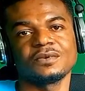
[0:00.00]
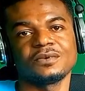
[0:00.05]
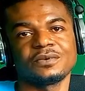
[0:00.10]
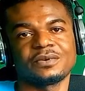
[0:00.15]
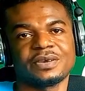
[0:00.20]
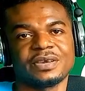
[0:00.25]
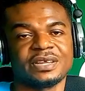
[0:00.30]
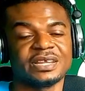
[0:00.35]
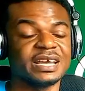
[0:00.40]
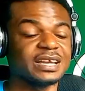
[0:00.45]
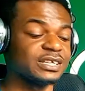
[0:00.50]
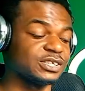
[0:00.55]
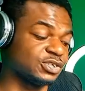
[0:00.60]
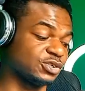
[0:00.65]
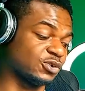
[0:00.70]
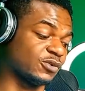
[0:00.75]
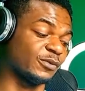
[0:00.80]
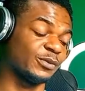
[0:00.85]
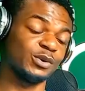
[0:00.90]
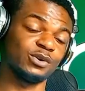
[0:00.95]
Okay, that is
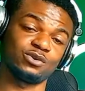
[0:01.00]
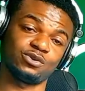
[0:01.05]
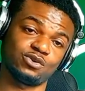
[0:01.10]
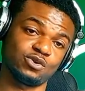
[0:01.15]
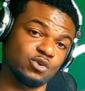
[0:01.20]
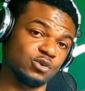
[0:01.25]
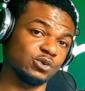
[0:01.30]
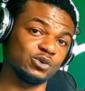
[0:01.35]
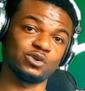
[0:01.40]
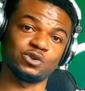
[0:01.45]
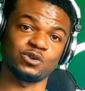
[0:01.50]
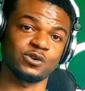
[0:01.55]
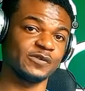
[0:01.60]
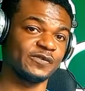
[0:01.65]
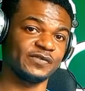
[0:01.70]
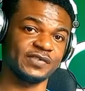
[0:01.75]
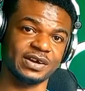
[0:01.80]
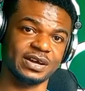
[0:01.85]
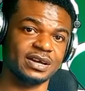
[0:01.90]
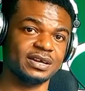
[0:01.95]
your do to your
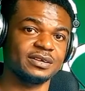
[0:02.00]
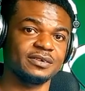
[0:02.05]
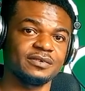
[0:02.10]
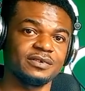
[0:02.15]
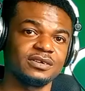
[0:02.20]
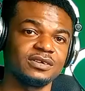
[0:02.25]
fa.